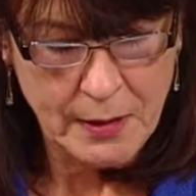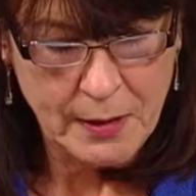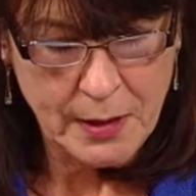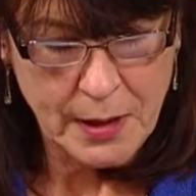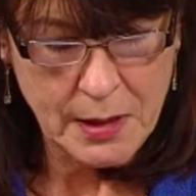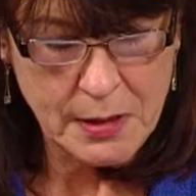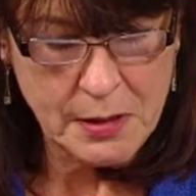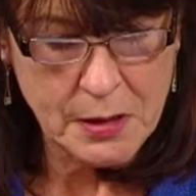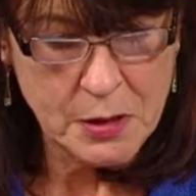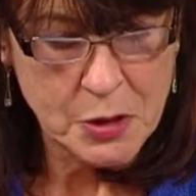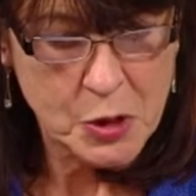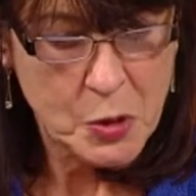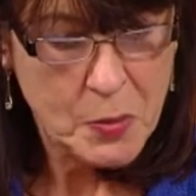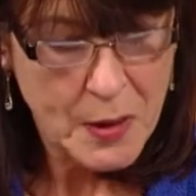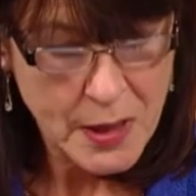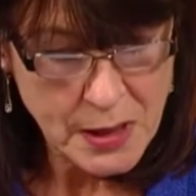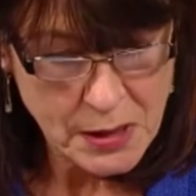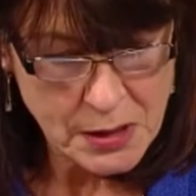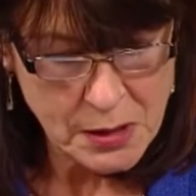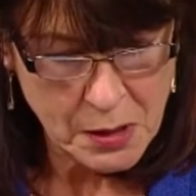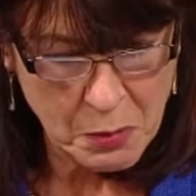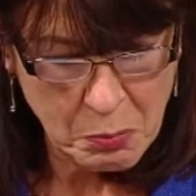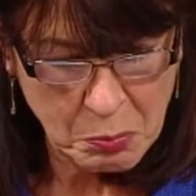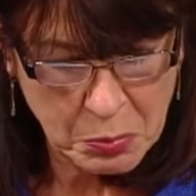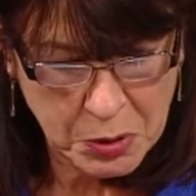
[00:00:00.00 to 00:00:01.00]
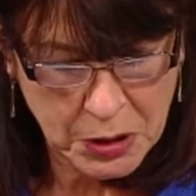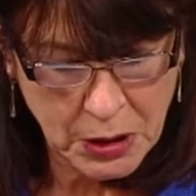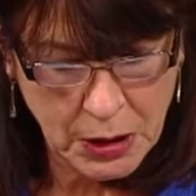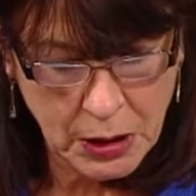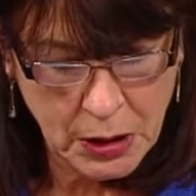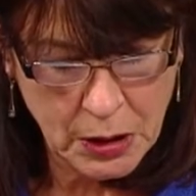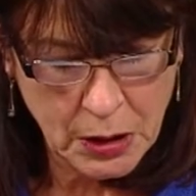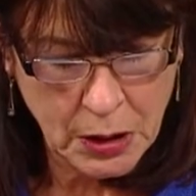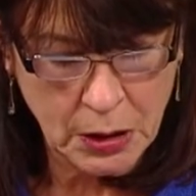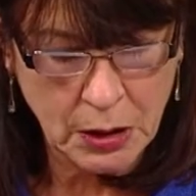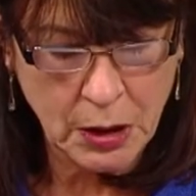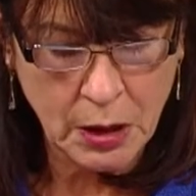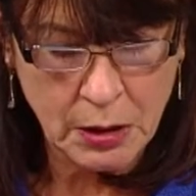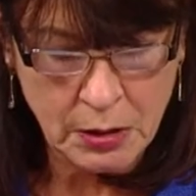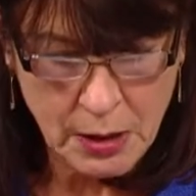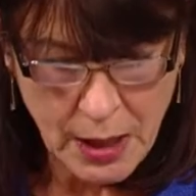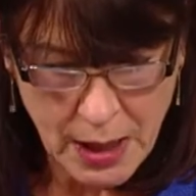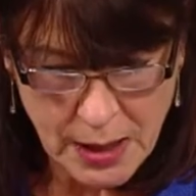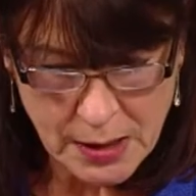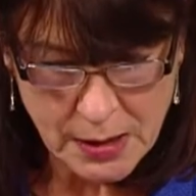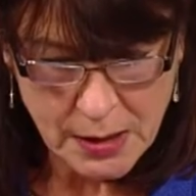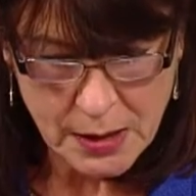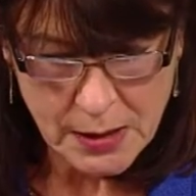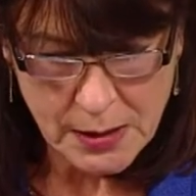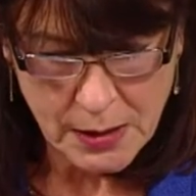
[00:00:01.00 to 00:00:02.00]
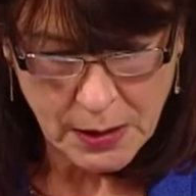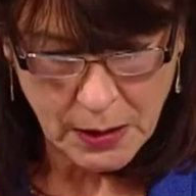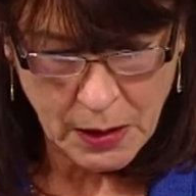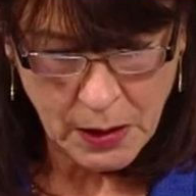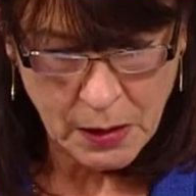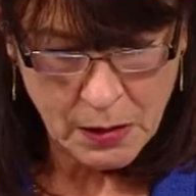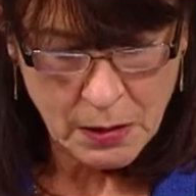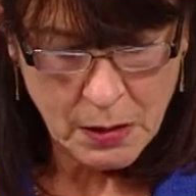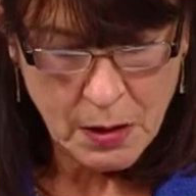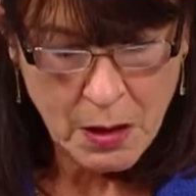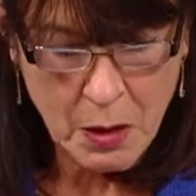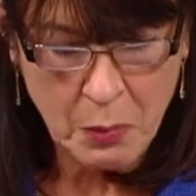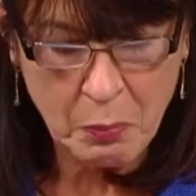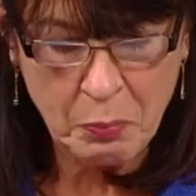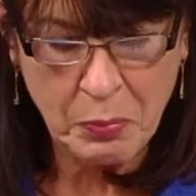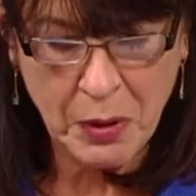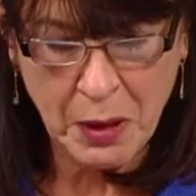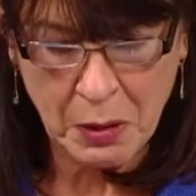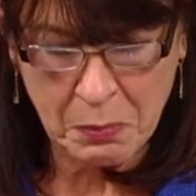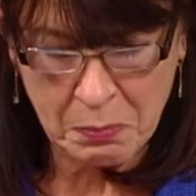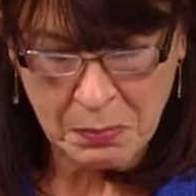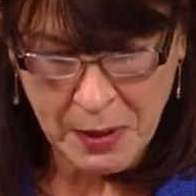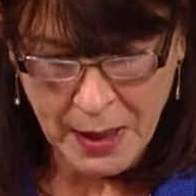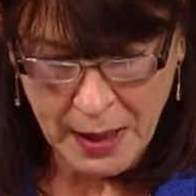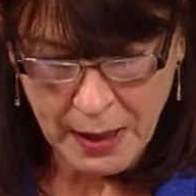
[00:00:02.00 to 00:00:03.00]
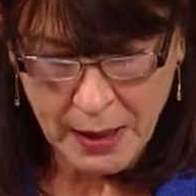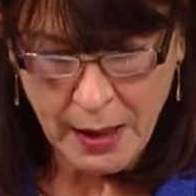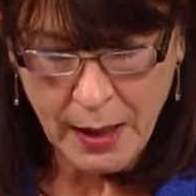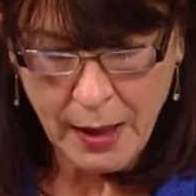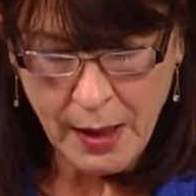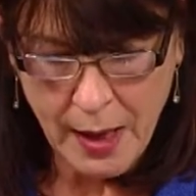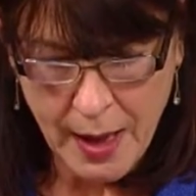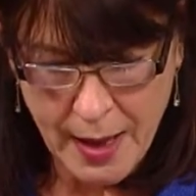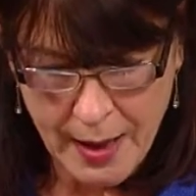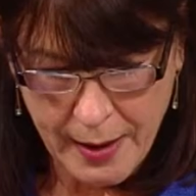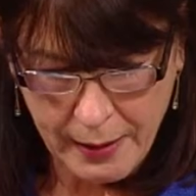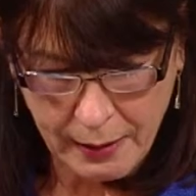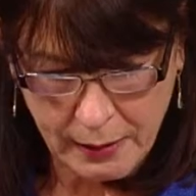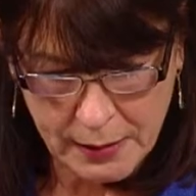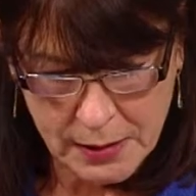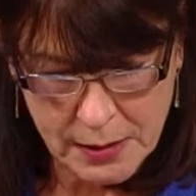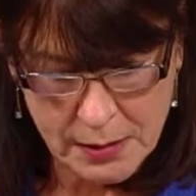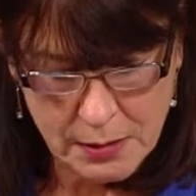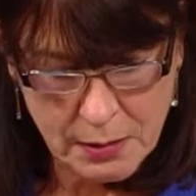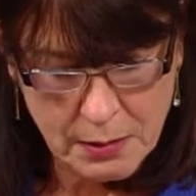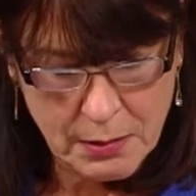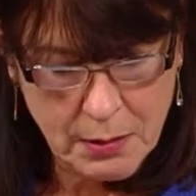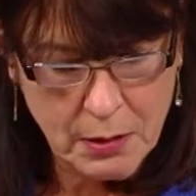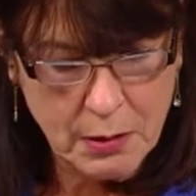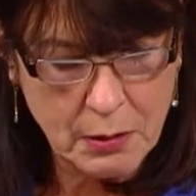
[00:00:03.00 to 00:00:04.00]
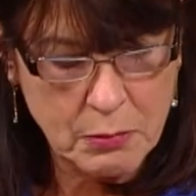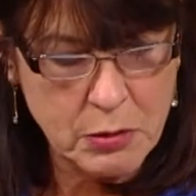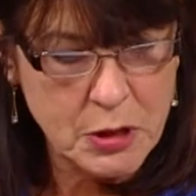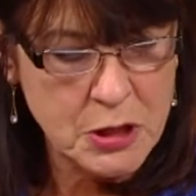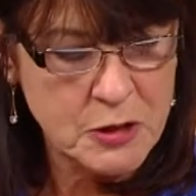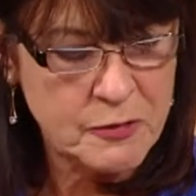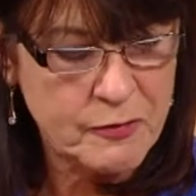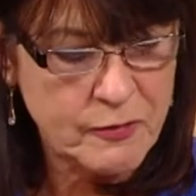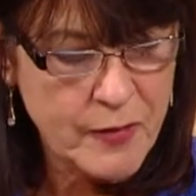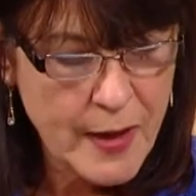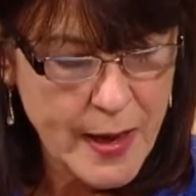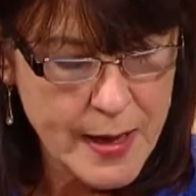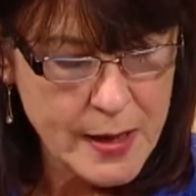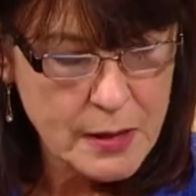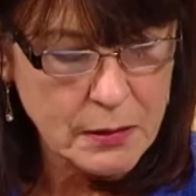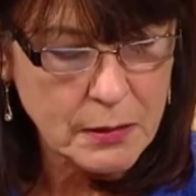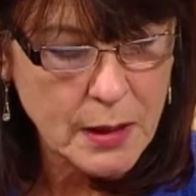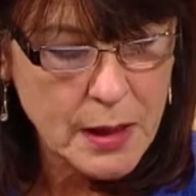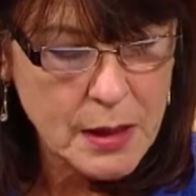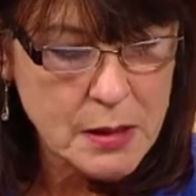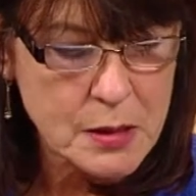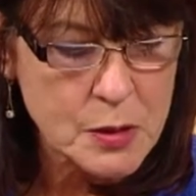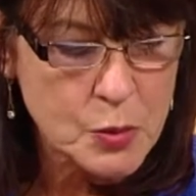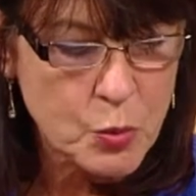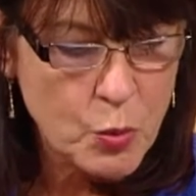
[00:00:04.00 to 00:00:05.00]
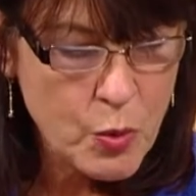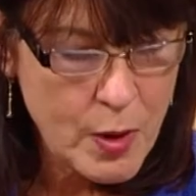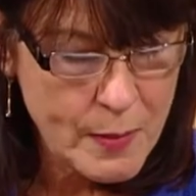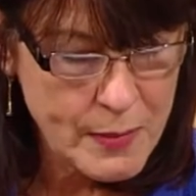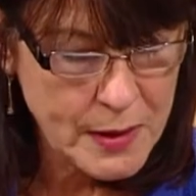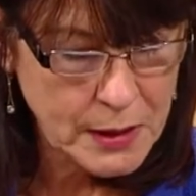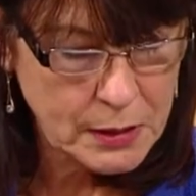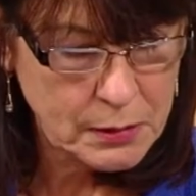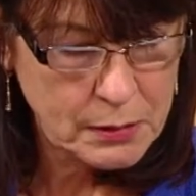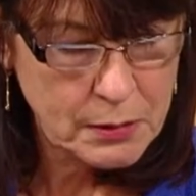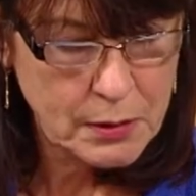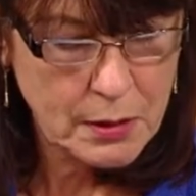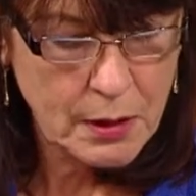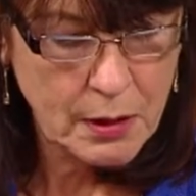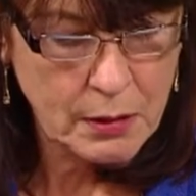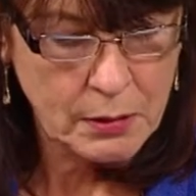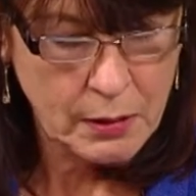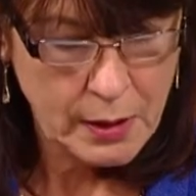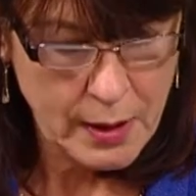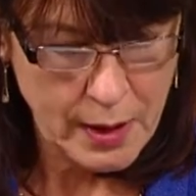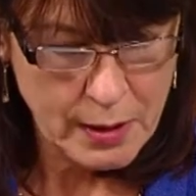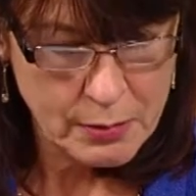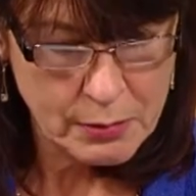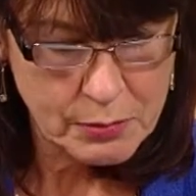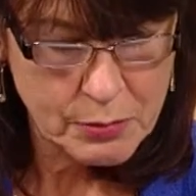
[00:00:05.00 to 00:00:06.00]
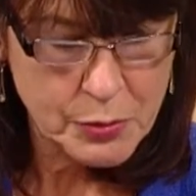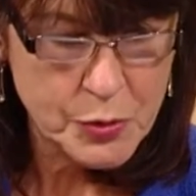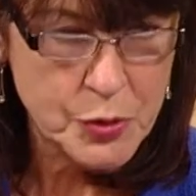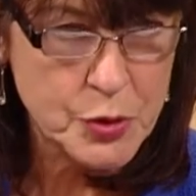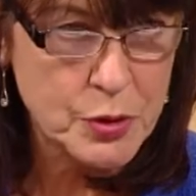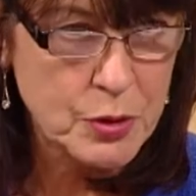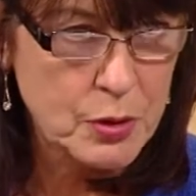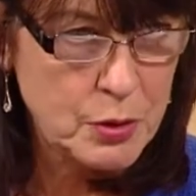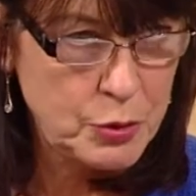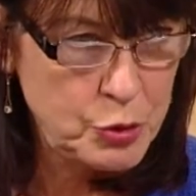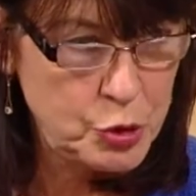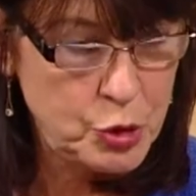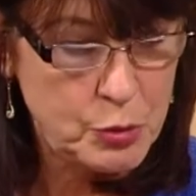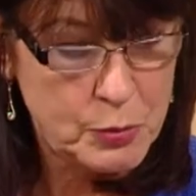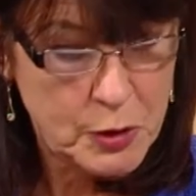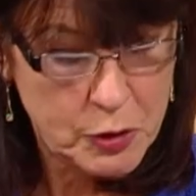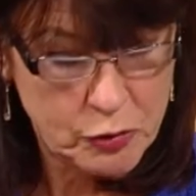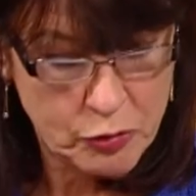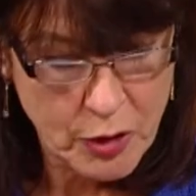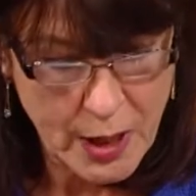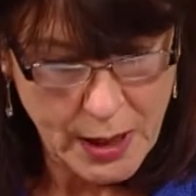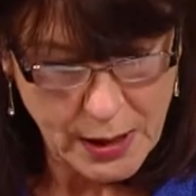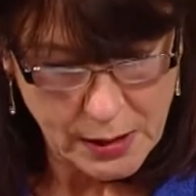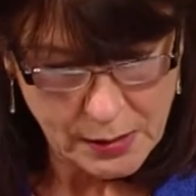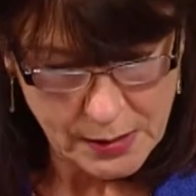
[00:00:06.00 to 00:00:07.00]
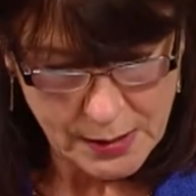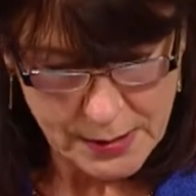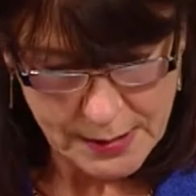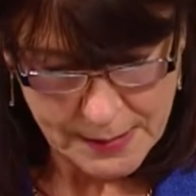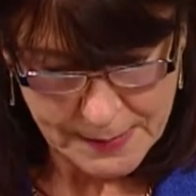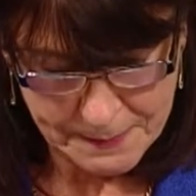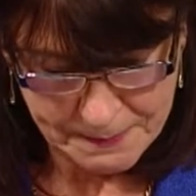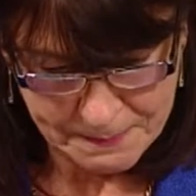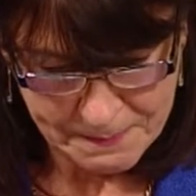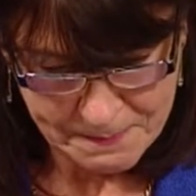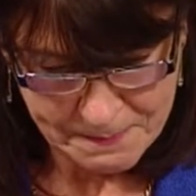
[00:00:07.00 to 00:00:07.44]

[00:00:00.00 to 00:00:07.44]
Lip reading: It is quite simply an unnecessary, barbaric act which violates women and girls' human rights.